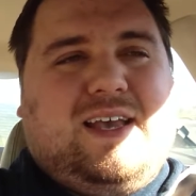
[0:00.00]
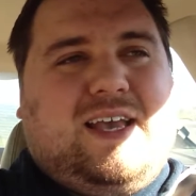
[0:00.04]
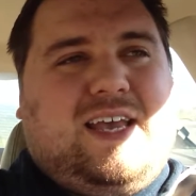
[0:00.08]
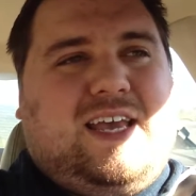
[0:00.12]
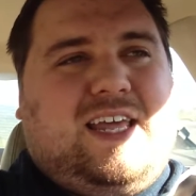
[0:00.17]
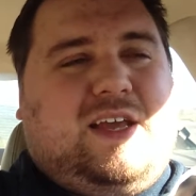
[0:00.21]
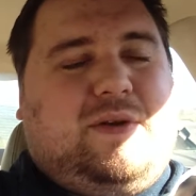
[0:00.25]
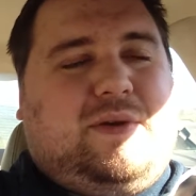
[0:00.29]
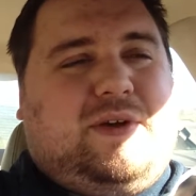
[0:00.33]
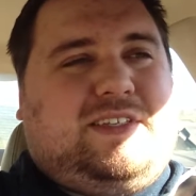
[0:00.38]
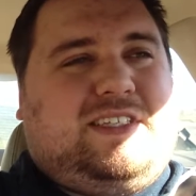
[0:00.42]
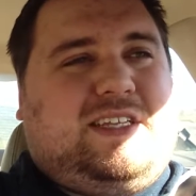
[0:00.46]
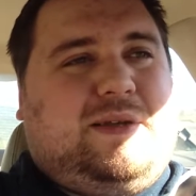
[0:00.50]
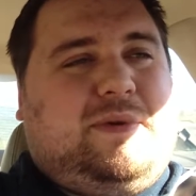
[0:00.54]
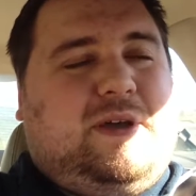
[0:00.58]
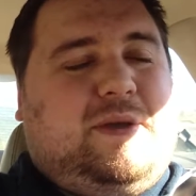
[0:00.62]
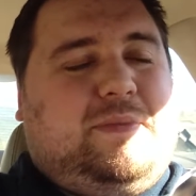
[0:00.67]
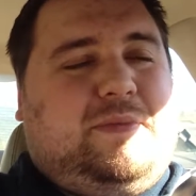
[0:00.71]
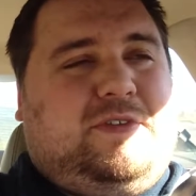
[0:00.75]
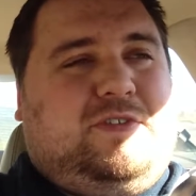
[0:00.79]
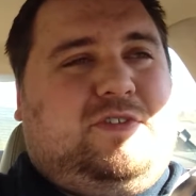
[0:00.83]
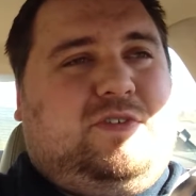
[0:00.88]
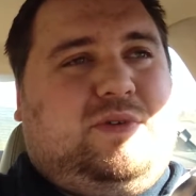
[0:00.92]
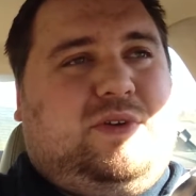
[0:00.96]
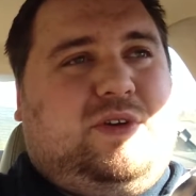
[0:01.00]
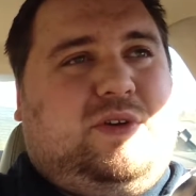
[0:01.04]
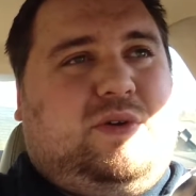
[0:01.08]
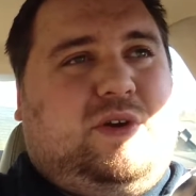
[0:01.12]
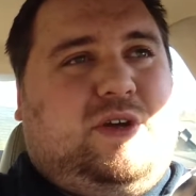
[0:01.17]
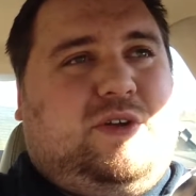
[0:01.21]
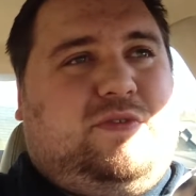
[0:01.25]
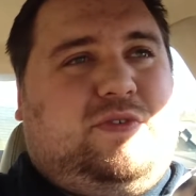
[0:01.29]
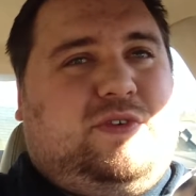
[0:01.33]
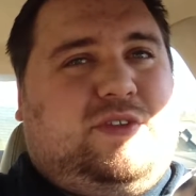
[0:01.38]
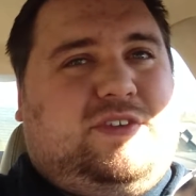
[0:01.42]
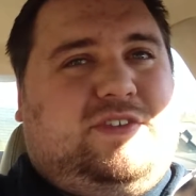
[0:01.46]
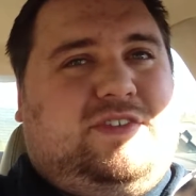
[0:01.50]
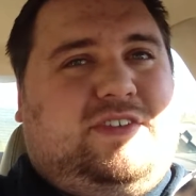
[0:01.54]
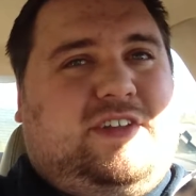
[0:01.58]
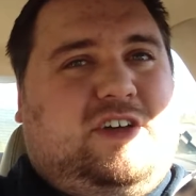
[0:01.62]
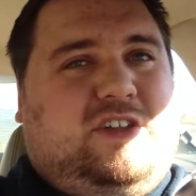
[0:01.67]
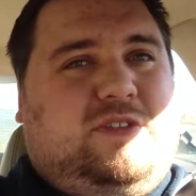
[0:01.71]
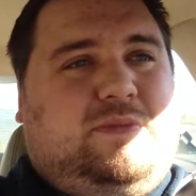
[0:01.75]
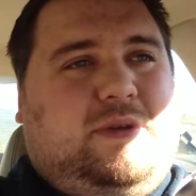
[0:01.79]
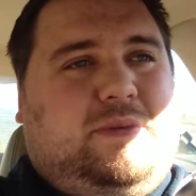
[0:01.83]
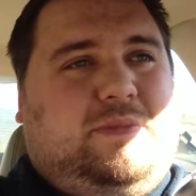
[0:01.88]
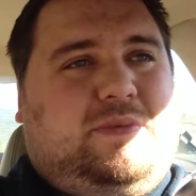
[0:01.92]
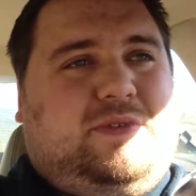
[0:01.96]
anyways, that might be too annoying for the
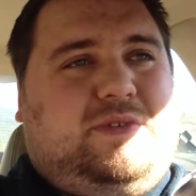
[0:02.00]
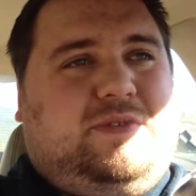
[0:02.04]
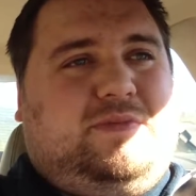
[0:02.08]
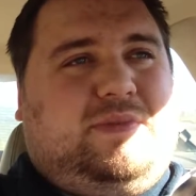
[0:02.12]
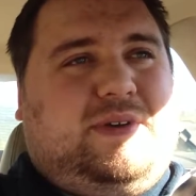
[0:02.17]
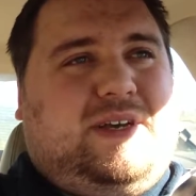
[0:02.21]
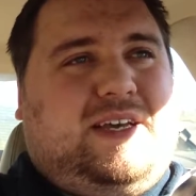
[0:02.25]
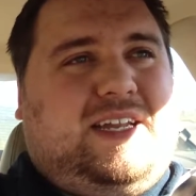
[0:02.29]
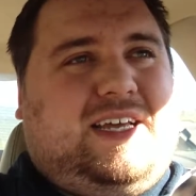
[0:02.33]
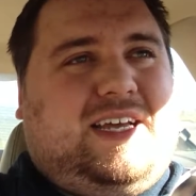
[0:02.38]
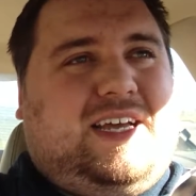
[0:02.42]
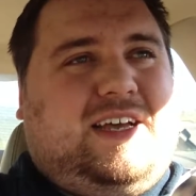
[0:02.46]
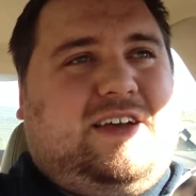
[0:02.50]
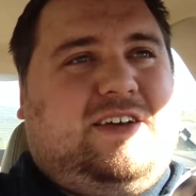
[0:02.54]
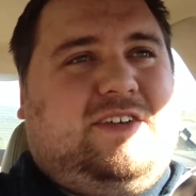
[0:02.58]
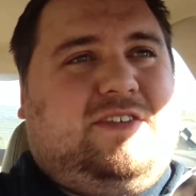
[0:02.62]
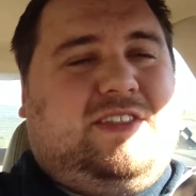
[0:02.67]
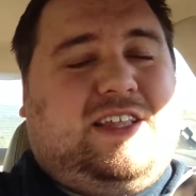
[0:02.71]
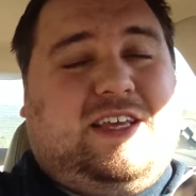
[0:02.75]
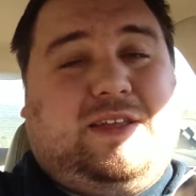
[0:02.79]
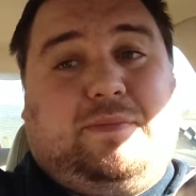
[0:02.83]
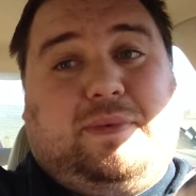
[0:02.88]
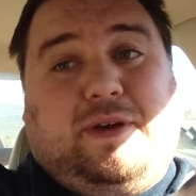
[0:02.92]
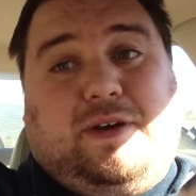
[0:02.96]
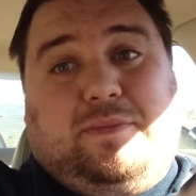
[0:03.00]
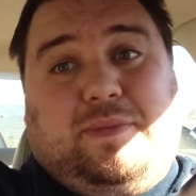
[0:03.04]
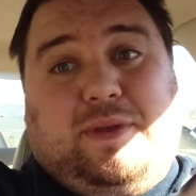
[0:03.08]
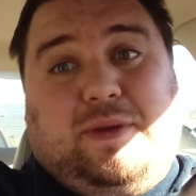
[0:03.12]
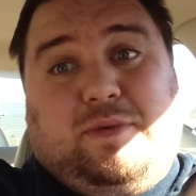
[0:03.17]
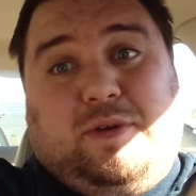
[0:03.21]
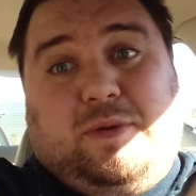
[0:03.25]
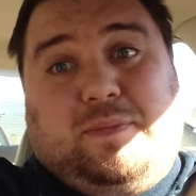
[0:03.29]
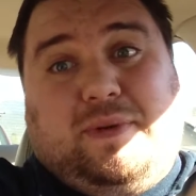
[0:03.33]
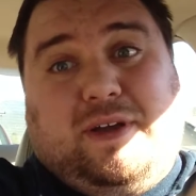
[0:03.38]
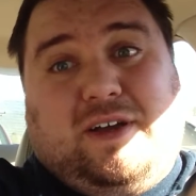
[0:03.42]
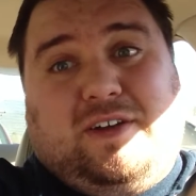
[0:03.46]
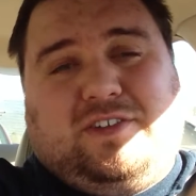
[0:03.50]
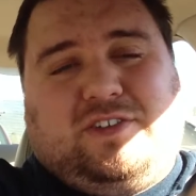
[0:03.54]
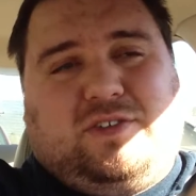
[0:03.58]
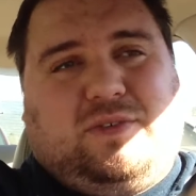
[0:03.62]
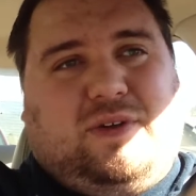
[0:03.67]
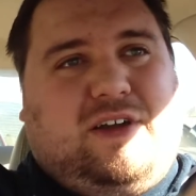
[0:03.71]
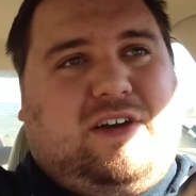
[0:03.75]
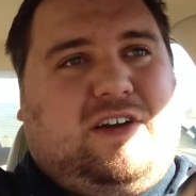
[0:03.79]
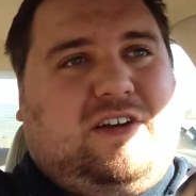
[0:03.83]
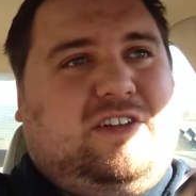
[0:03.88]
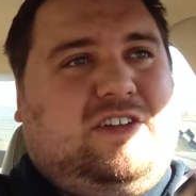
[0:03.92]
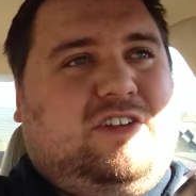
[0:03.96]
stealth people, but they'd be able to bounce
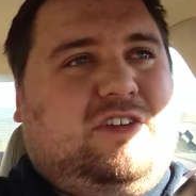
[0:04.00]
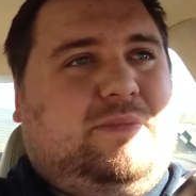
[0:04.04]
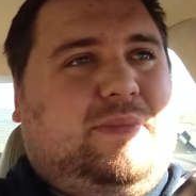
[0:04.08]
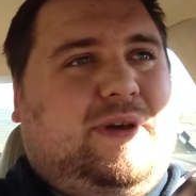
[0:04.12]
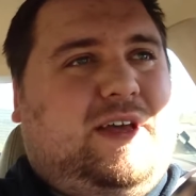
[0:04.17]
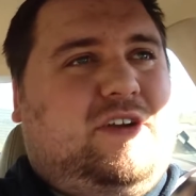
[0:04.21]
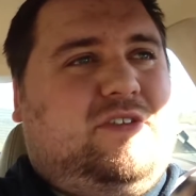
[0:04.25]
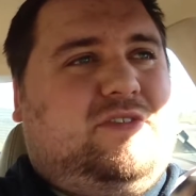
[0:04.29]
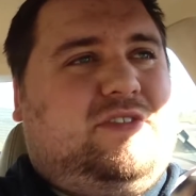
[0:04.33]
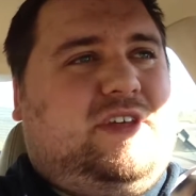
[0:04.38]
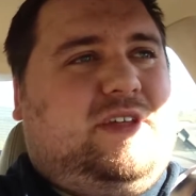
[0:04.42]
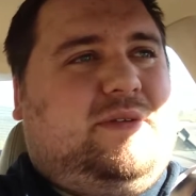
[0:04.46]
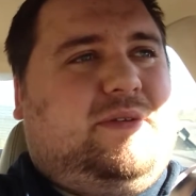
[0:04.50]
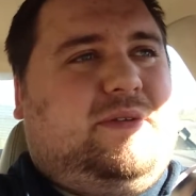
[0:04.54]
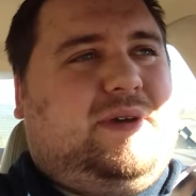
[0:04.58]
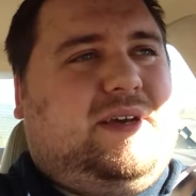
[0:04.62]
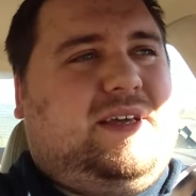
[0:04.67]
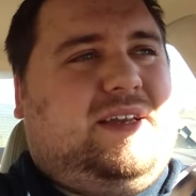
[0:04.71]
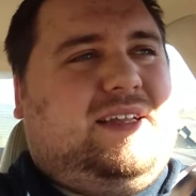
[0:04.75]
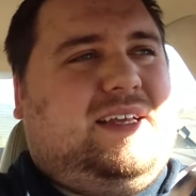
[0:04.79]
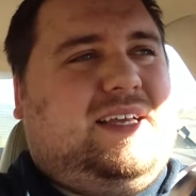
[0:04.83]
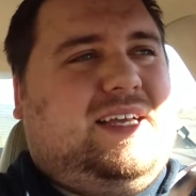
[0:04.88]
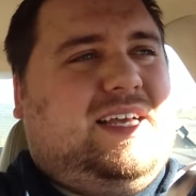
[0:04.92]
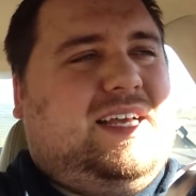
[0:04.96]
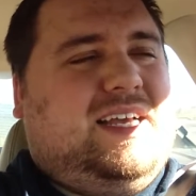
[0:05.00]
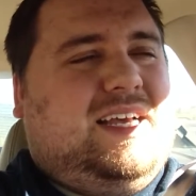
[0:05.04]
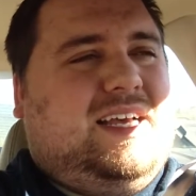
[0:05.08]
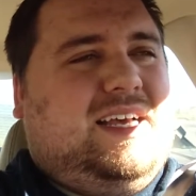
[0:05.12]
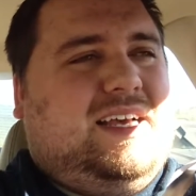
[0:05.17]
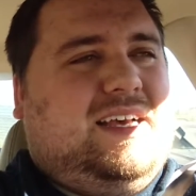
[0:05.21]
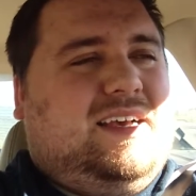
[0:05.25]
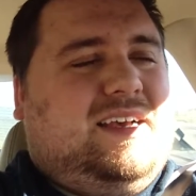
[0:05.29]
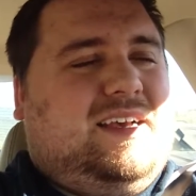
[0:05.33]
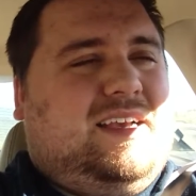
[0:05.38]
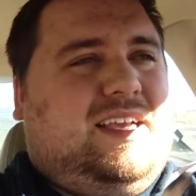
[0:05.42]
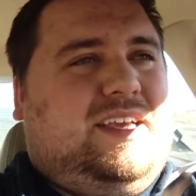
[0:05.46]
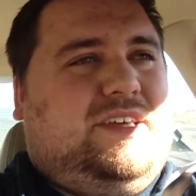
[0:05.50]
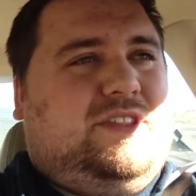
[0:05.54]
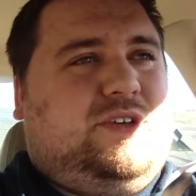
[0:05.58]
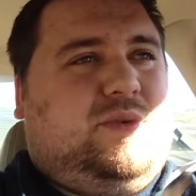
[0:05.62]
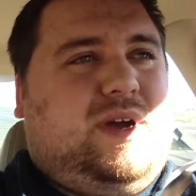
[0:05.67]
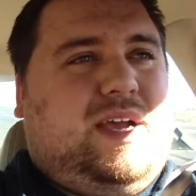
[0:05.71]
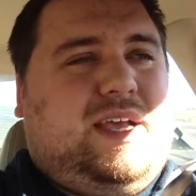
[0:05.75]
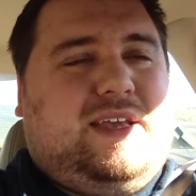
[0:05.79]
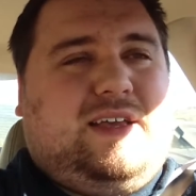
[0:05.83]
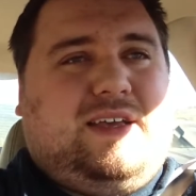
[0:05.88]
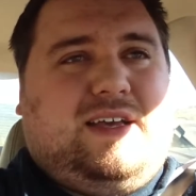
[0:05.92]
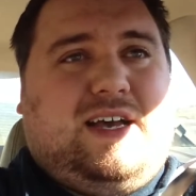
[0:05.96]
around it a little better then. But either
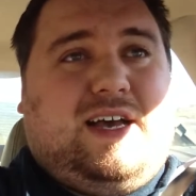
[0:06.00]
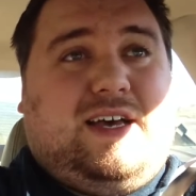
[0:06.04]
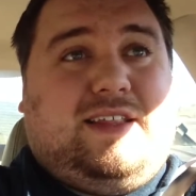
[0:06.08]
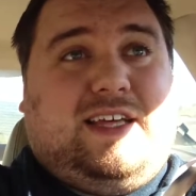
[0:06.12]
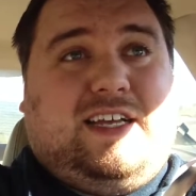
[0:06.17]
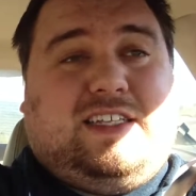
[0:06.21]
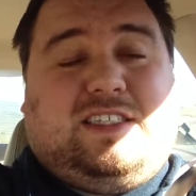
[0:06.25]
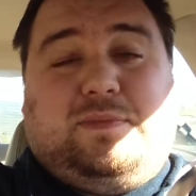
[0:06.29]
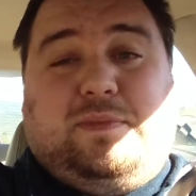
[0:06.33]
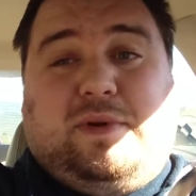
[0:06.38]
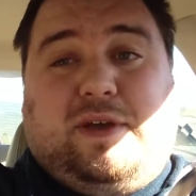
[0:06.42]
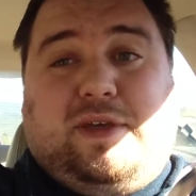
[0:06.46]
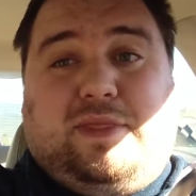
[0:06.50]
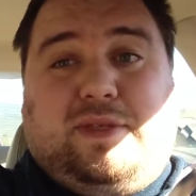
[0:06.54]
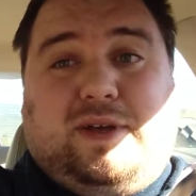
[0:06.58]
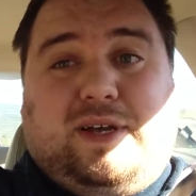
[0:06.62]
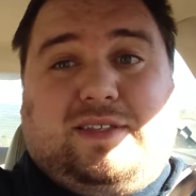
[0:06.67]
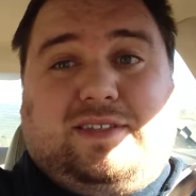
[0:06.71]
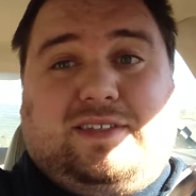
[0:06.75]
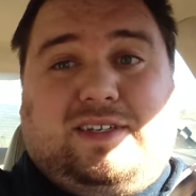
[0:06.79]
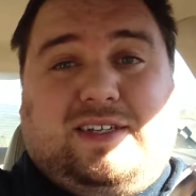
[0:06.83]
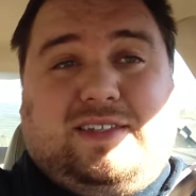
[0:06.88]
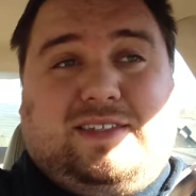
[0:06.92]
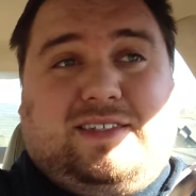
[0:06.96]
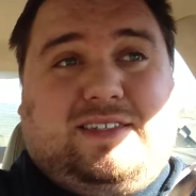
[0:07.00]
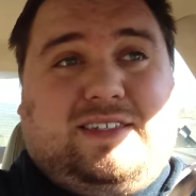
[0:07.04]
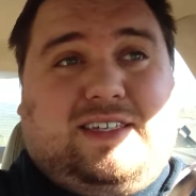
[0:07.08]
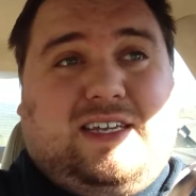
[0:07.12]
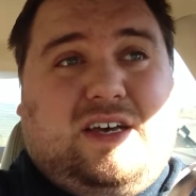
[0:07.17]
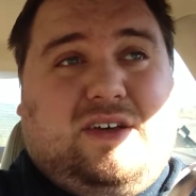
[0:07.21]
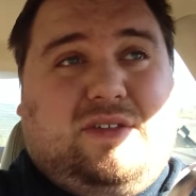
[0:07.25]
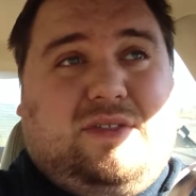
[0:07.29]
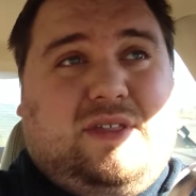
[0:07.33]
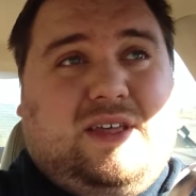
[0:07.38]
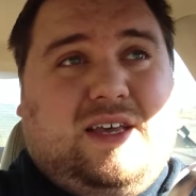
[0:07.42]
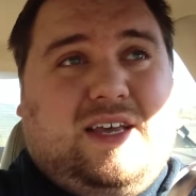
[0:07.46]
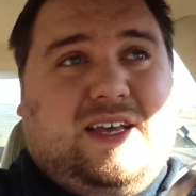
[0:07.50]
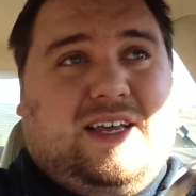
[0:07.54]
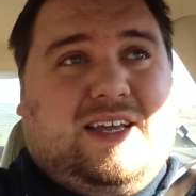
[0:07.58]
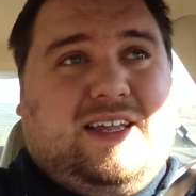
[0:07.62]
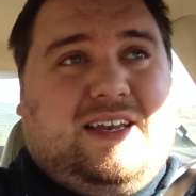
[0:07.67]
way, that's my thoughts on stealth.